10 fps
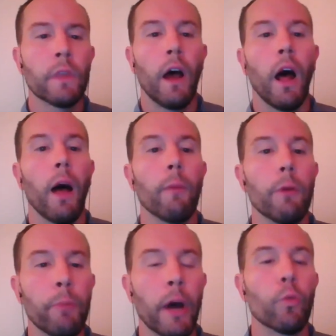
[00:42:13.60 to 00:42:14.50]
Um,
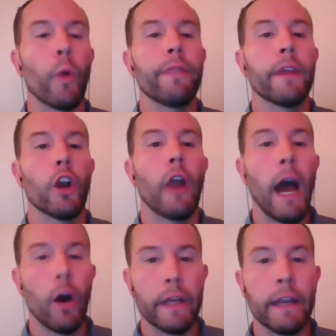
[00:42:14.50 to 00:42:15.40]
but when they're
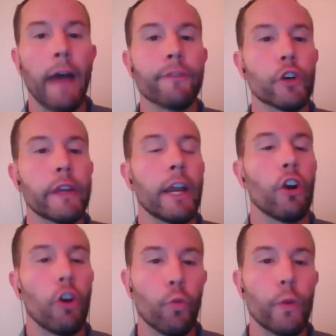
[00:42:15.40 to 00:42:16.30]
out in
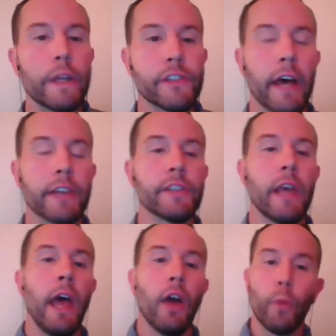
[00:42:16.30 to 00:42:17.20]
aftercare or recess,
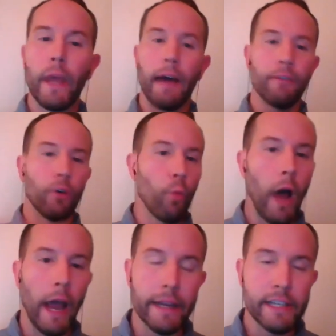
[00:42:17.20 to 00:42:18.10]
we have a
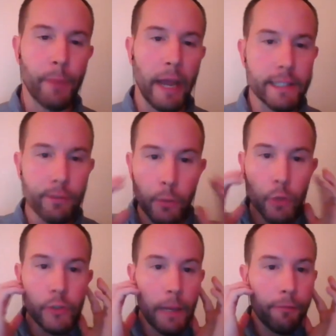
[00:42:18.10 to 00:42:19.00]
wide expanse of a
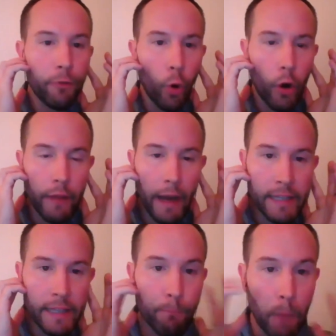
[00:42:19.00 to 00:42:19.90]
museum floor that
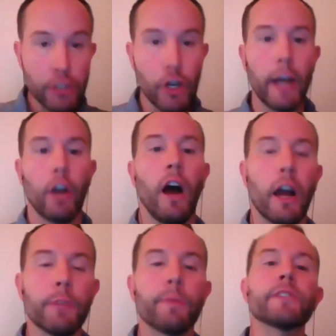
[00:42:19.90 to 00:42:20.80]
has a much higher
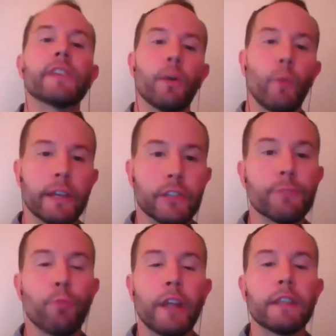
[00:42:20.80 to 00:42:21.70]
occupancy and we can
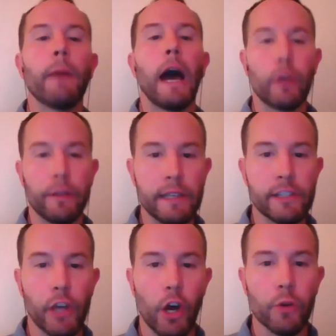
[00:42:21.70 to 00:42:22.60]
spread them out in
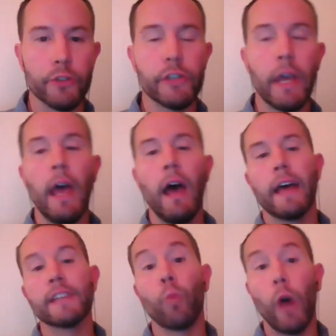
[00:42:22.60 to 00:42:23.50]
these zones
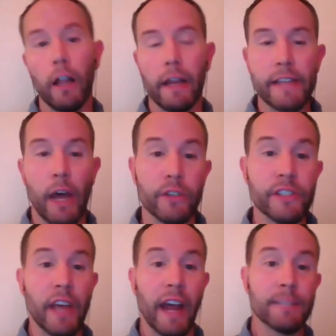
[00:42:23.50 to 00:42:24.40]
as well as out in
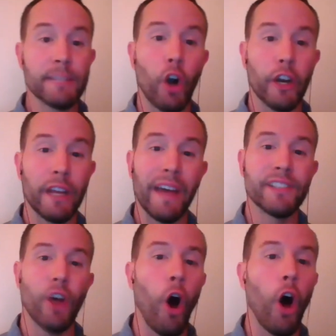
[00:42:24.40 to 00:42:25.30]
Science Park. And
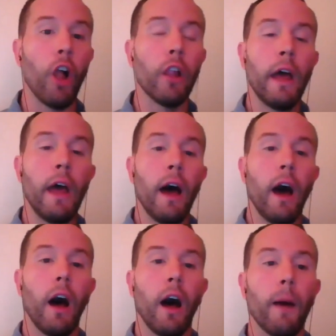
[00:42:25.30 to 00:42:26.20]
that's all,
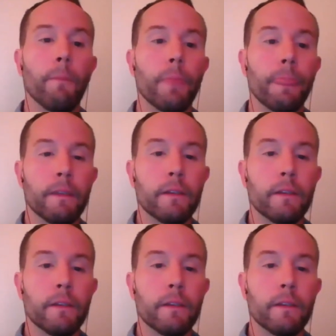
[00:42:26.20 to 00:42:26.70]
um,